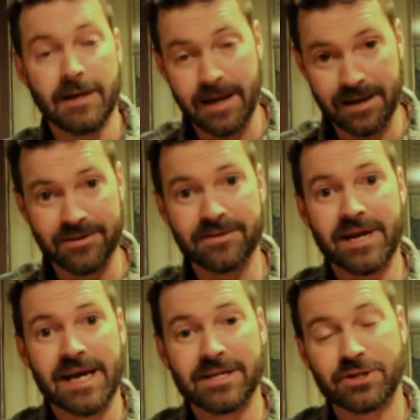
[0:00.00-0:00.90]
how then
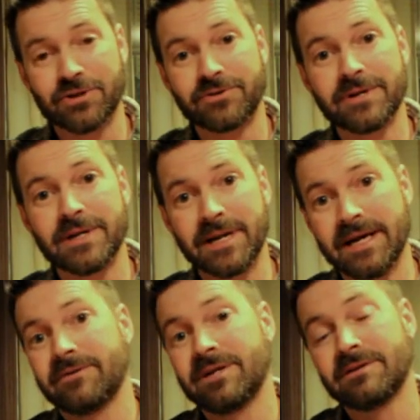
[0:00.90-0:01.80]
they had children, and
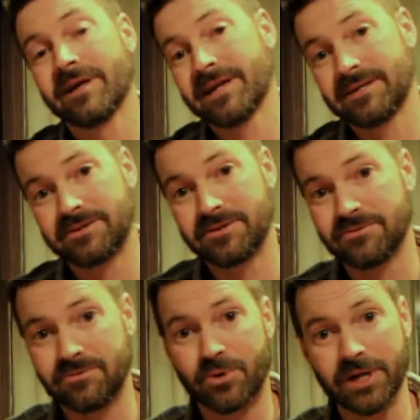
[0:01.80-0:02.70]
how he'd liked
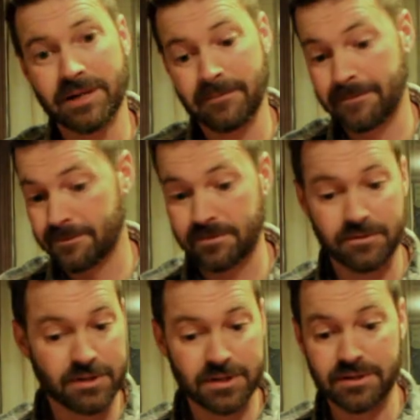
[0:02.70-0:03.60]
to bring
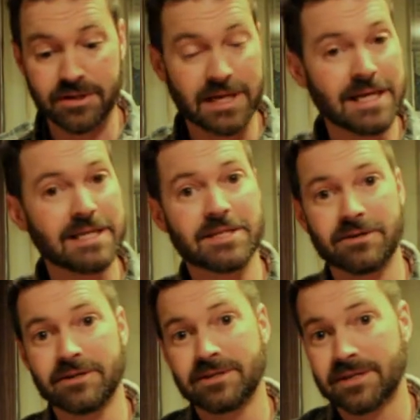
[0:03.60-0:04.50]
the kids
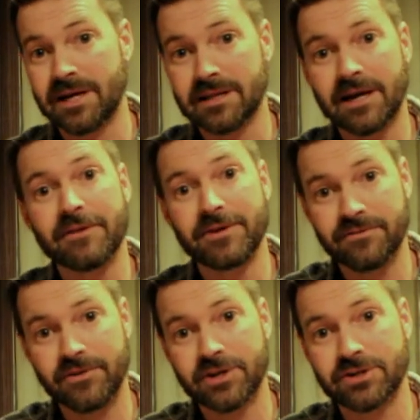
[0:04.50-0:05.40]
on a lot of the
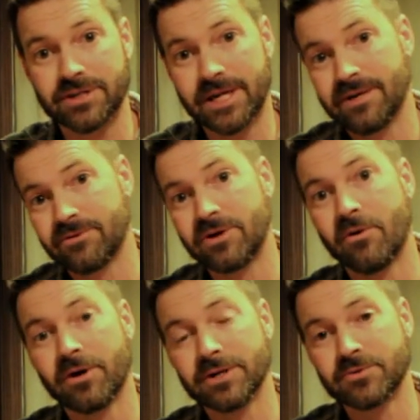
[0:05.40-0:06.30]
adventures that he would
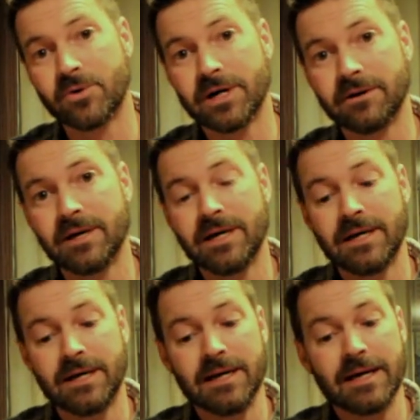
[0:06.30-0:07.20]
go on as well.
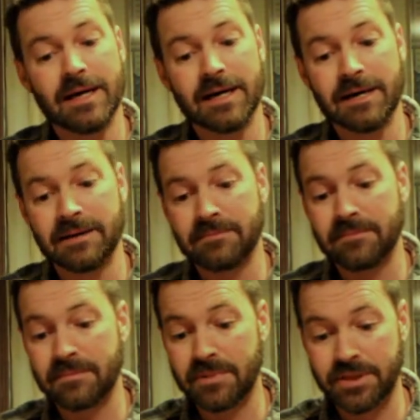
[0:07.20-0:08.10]

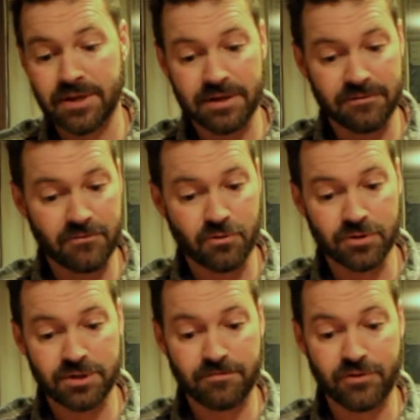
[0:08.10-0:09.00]
But then, of
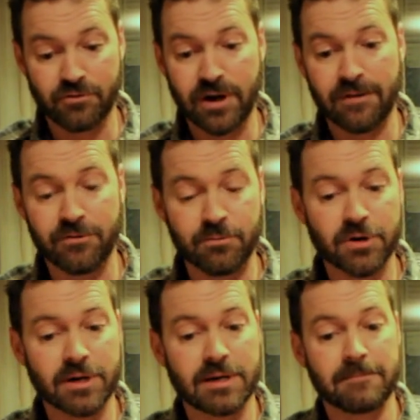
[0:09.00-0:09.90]
course, throughout the
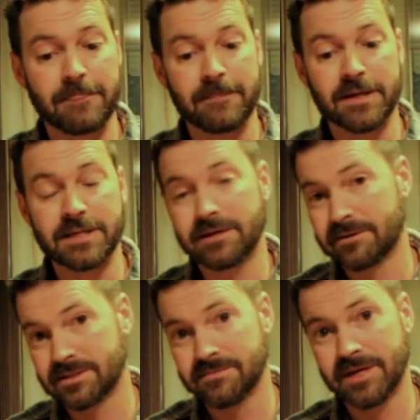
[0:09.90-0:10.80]
book, he
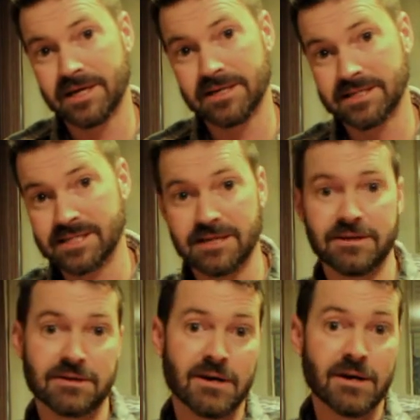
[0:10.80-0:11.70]
talks about his
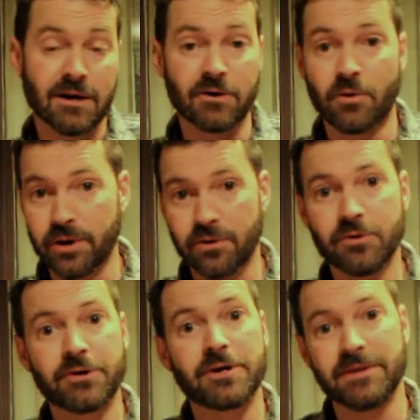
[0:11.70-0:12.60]
son growing
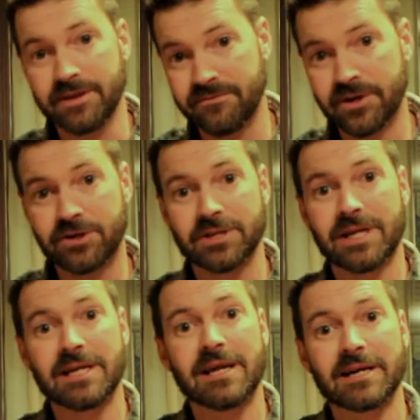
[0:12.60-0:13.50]
older and the adventures that
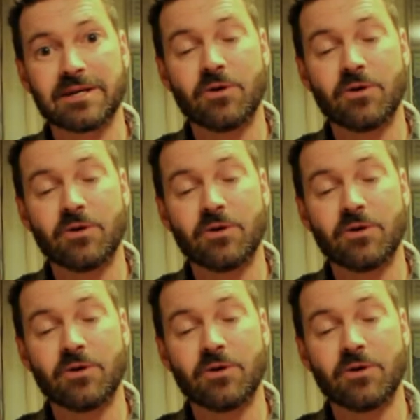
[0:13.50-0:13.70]
he'd like to